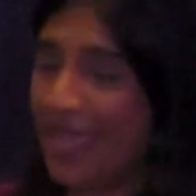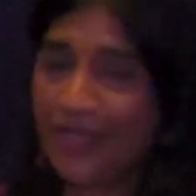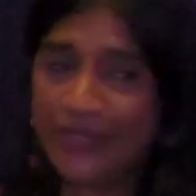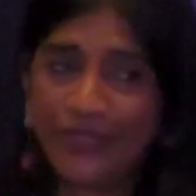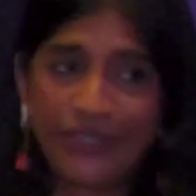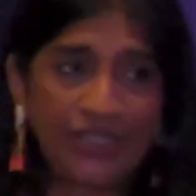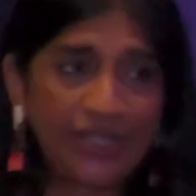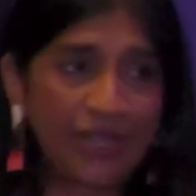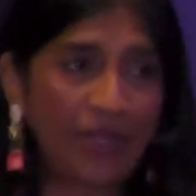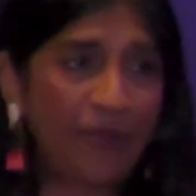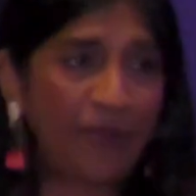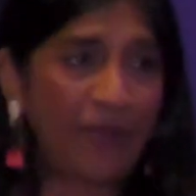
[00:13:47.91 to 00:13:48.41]

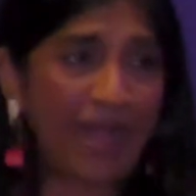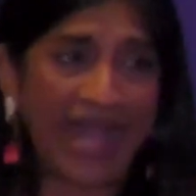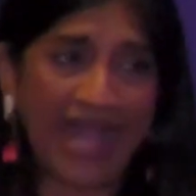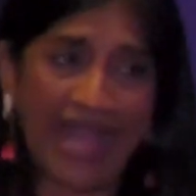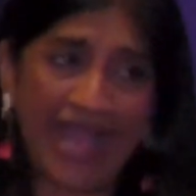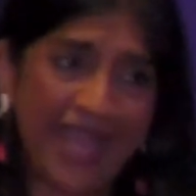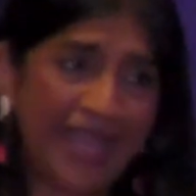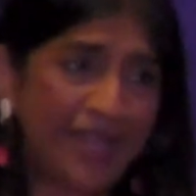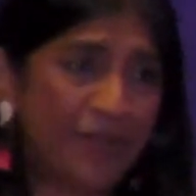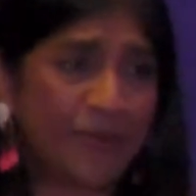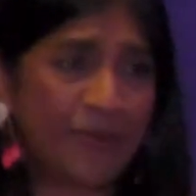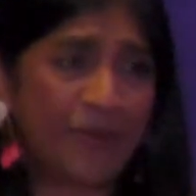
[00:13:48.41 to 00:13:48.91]
So
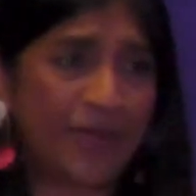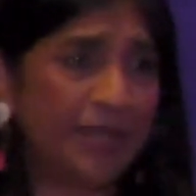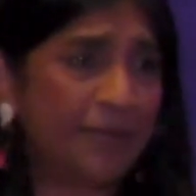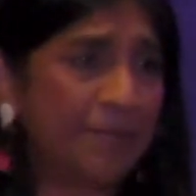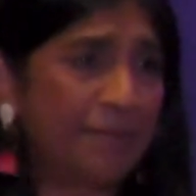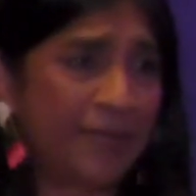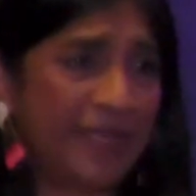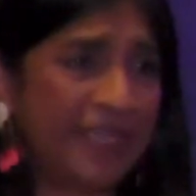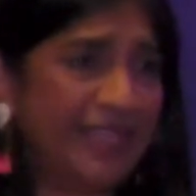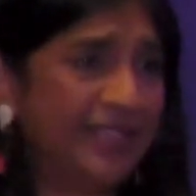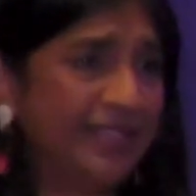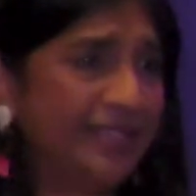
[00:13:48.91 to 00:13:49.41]
I don't want to
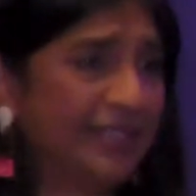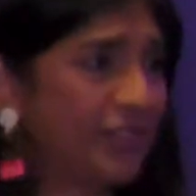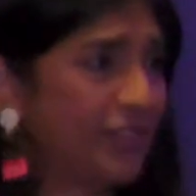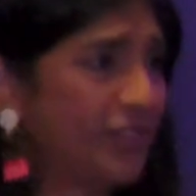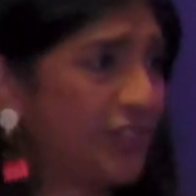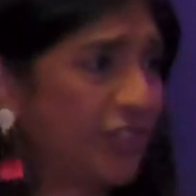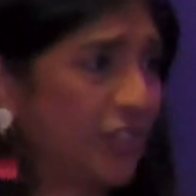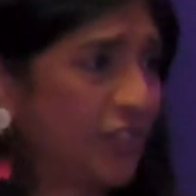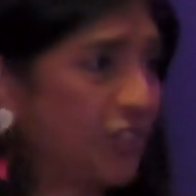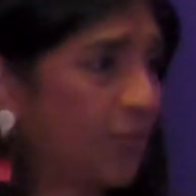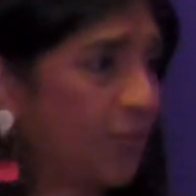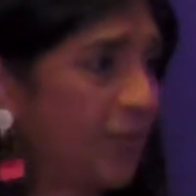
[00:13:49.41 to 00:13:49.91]
be in this
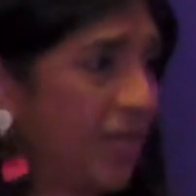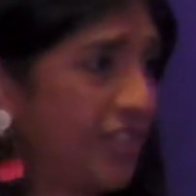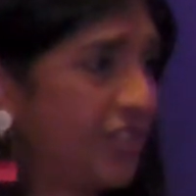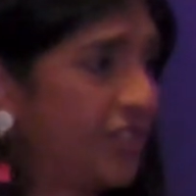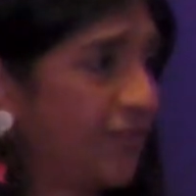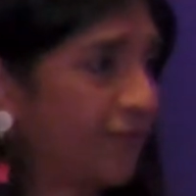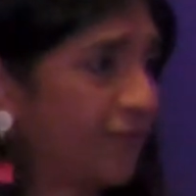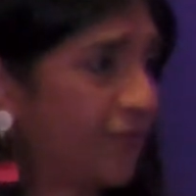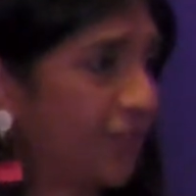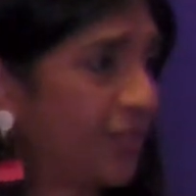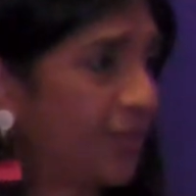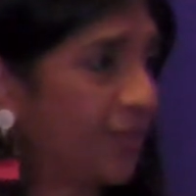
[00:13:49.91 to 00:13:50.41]

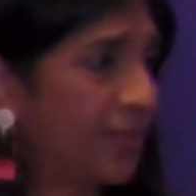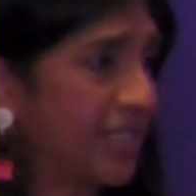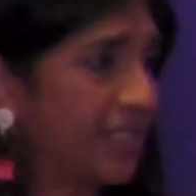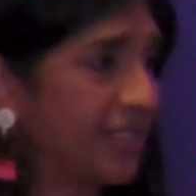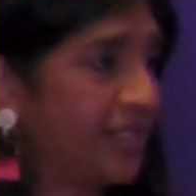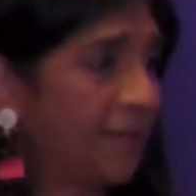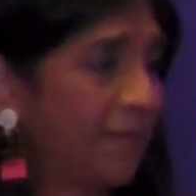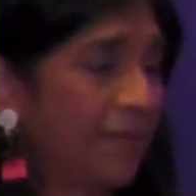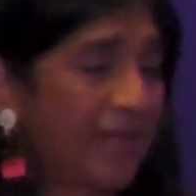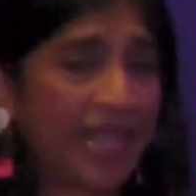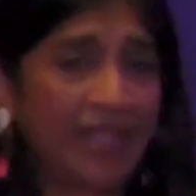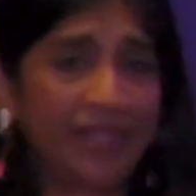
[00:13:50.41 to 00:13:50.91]
situation for the
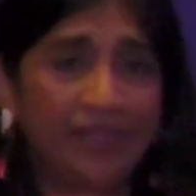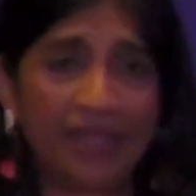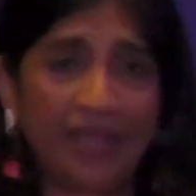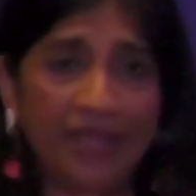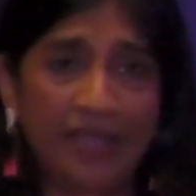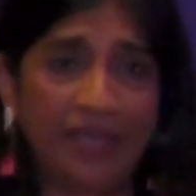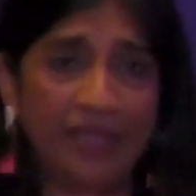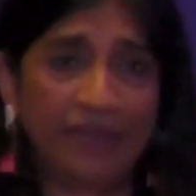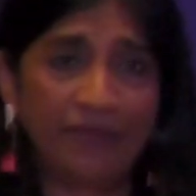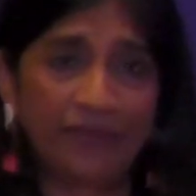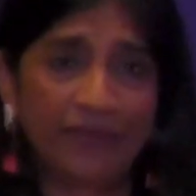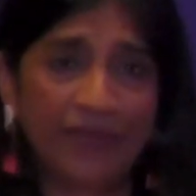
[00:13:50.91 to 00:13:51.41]
rest of my
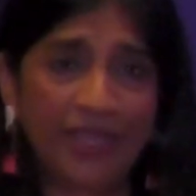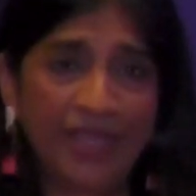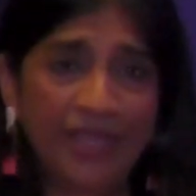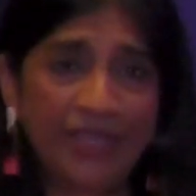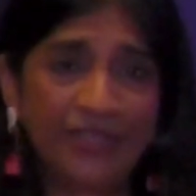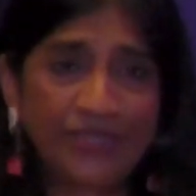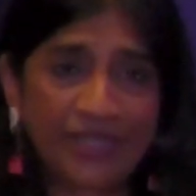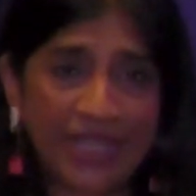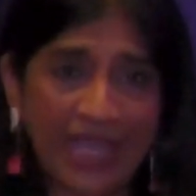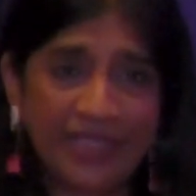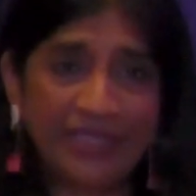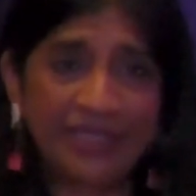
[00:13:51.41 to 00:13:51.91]
life.
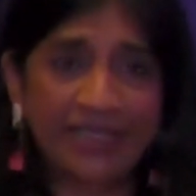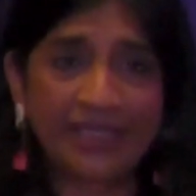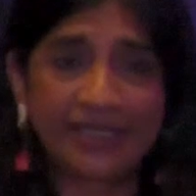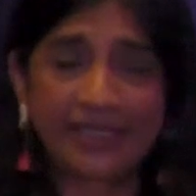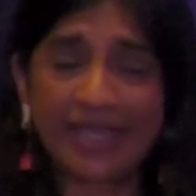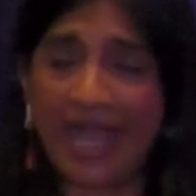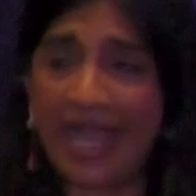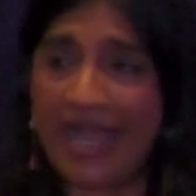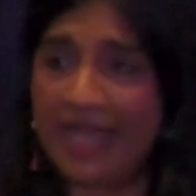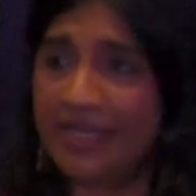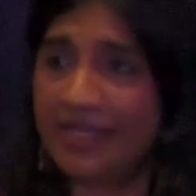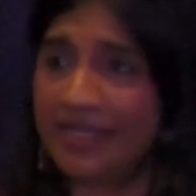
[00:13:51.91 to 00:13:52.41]
So I
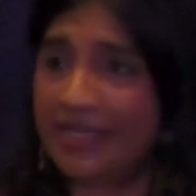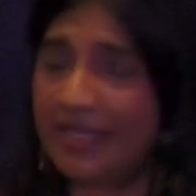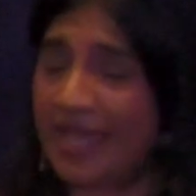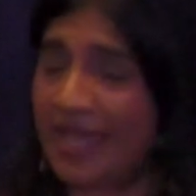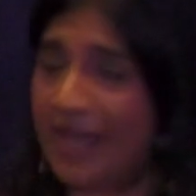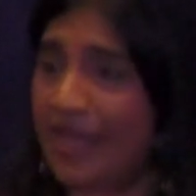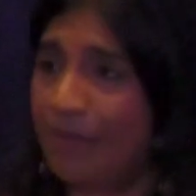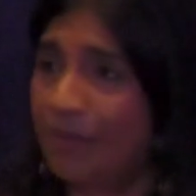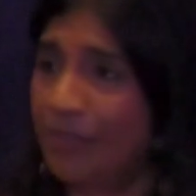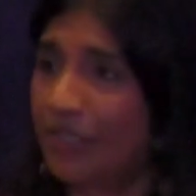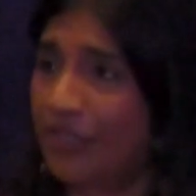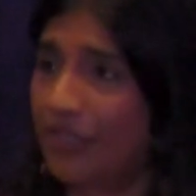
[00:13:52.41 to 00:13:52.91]
decided
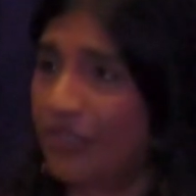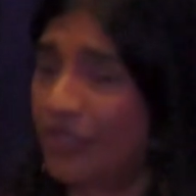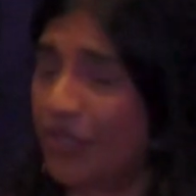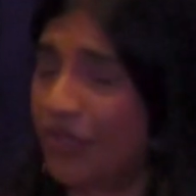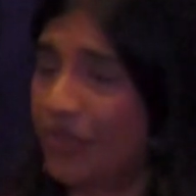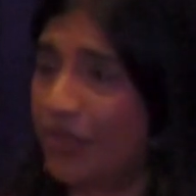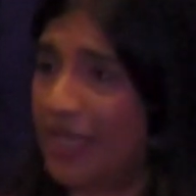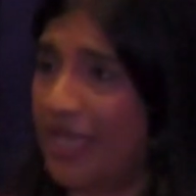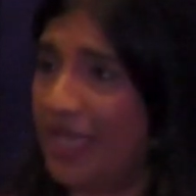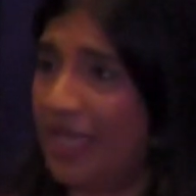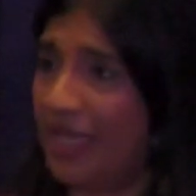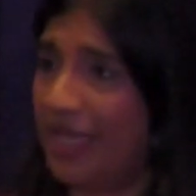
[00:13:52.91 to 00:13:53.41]
that I'm going to
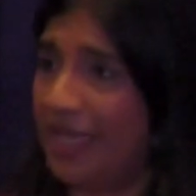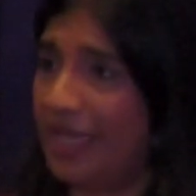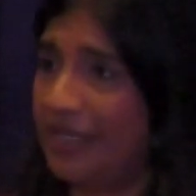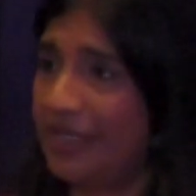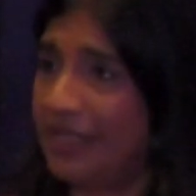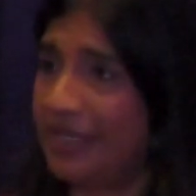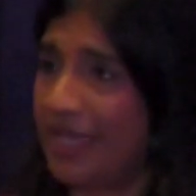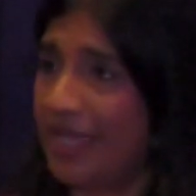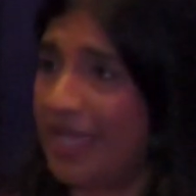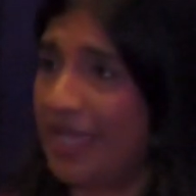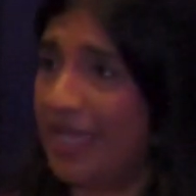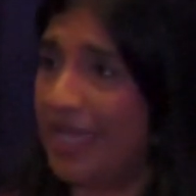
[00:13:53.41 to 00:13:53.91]
go
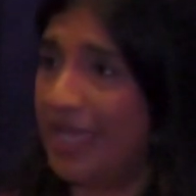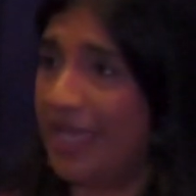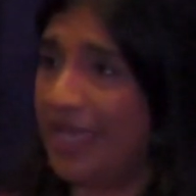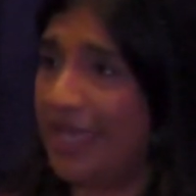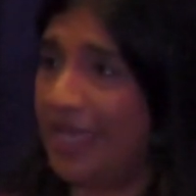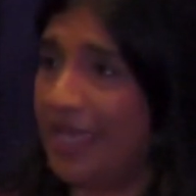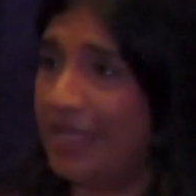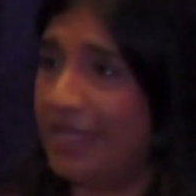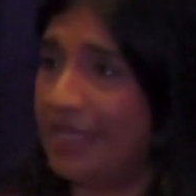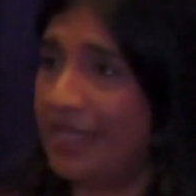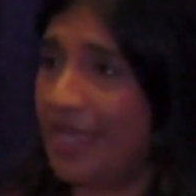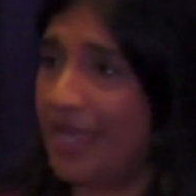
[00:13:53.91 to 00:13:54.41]
ahead
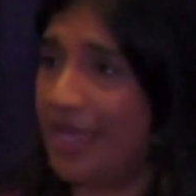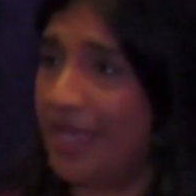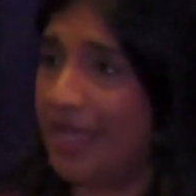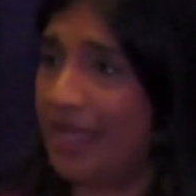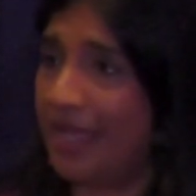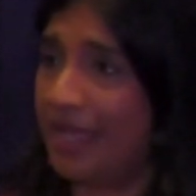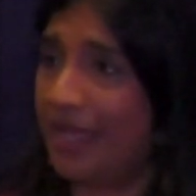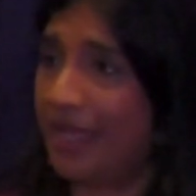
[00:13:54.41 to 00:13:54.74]
and